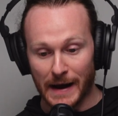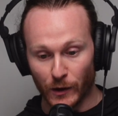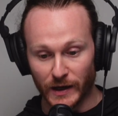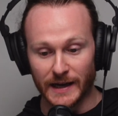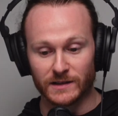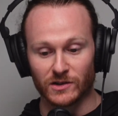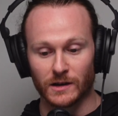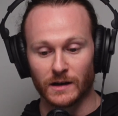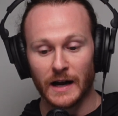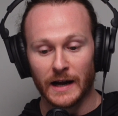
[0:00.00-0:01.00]
mouth
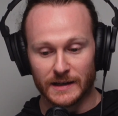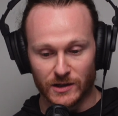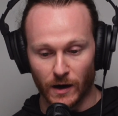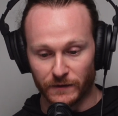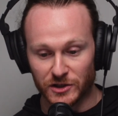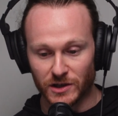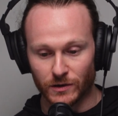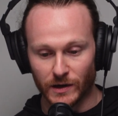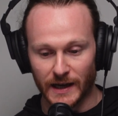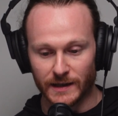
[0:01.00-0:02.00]
cancer,
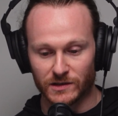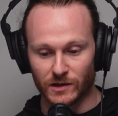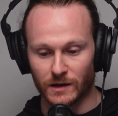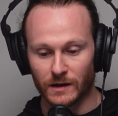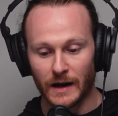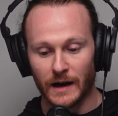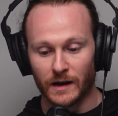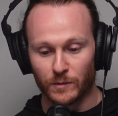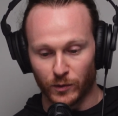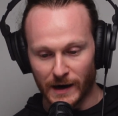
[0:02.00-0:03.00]
esophageal cancer,
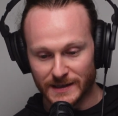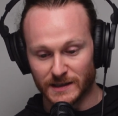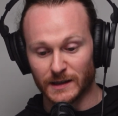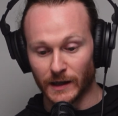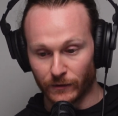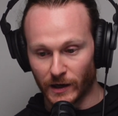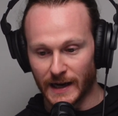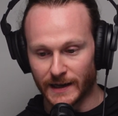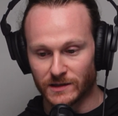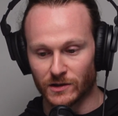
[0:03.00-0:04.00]
breast and liver
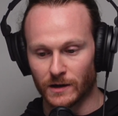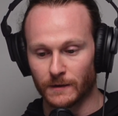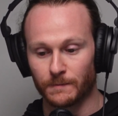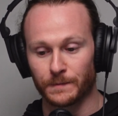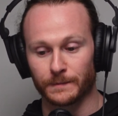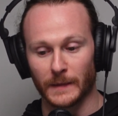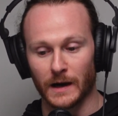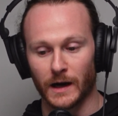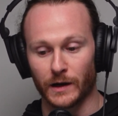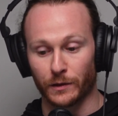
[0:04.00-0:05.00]
cancer,
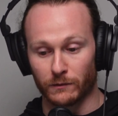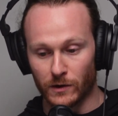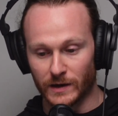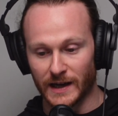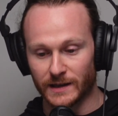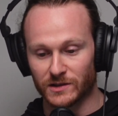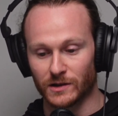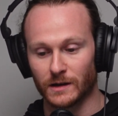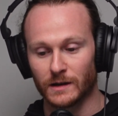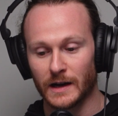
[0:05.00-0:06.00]
throat
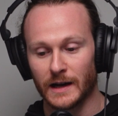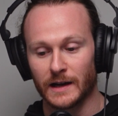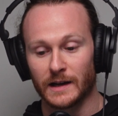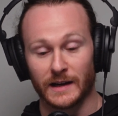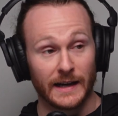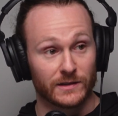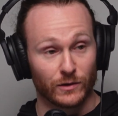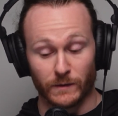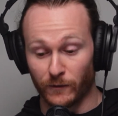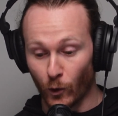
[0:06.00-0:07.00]
cancer,
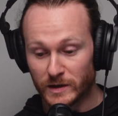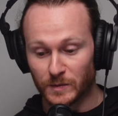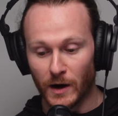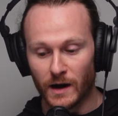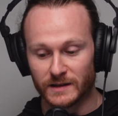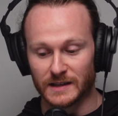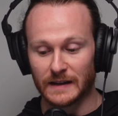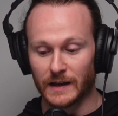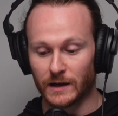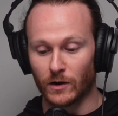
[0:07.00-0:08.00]
cancer of the voice box,
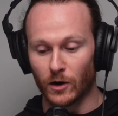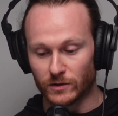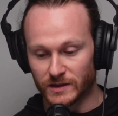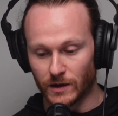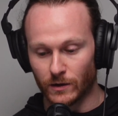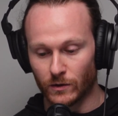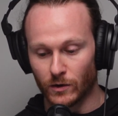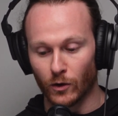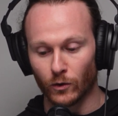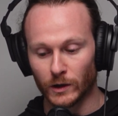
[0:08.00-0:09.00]
and then also
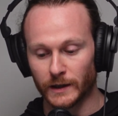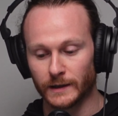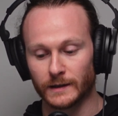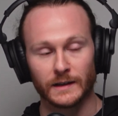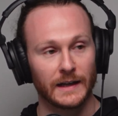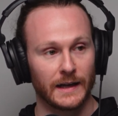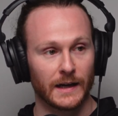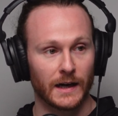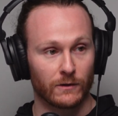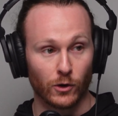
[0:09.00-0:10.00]
colon
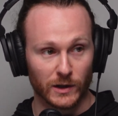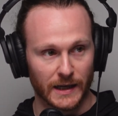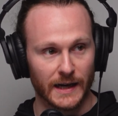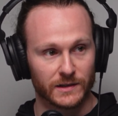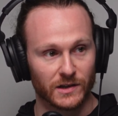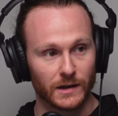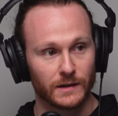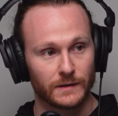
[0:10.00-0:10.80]
cancer.